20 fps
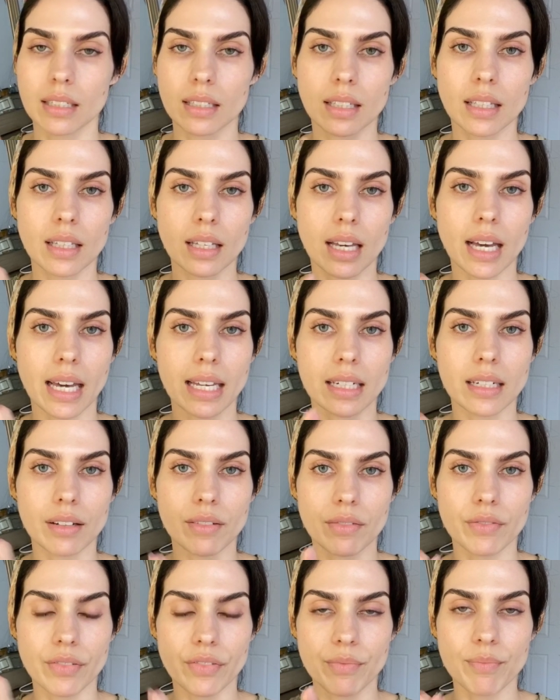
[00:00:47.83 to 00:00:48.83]
kind
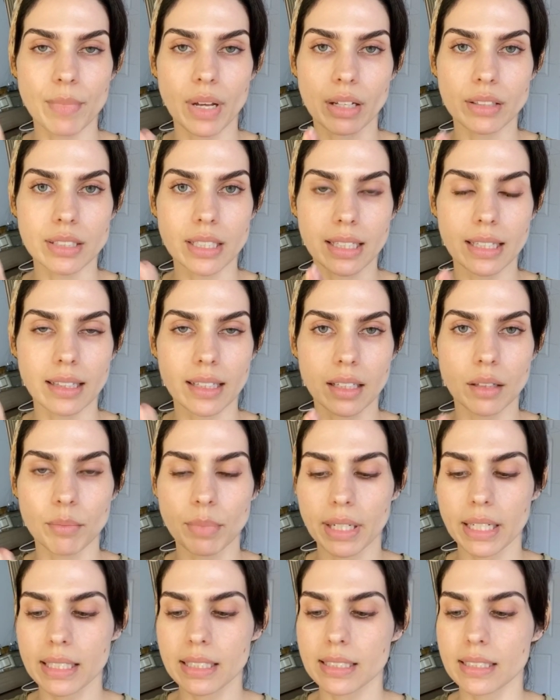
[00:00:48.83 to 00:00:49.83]
of melt it a little
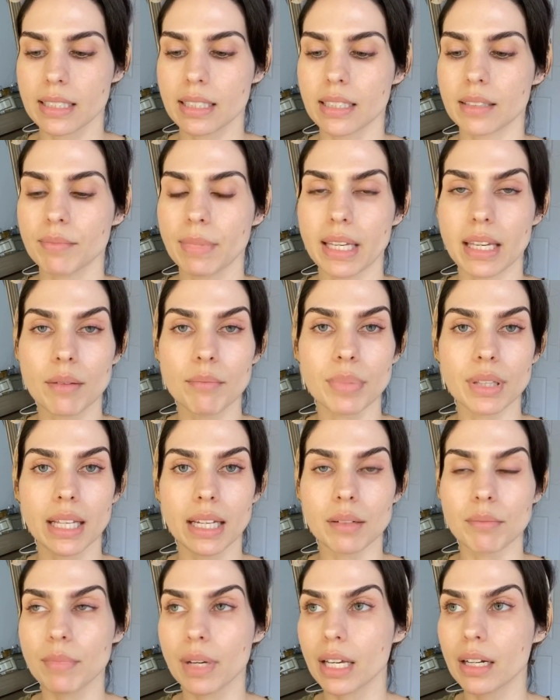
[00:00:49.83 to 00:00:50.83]
bit, make it
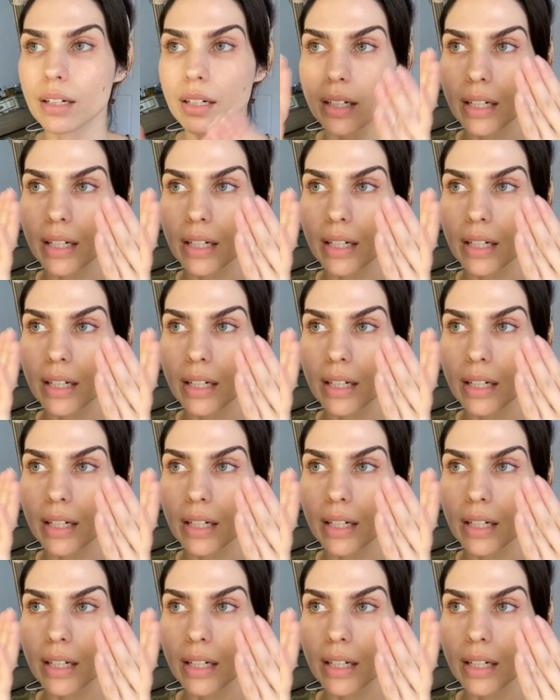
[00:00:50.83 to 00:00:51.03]
blend better.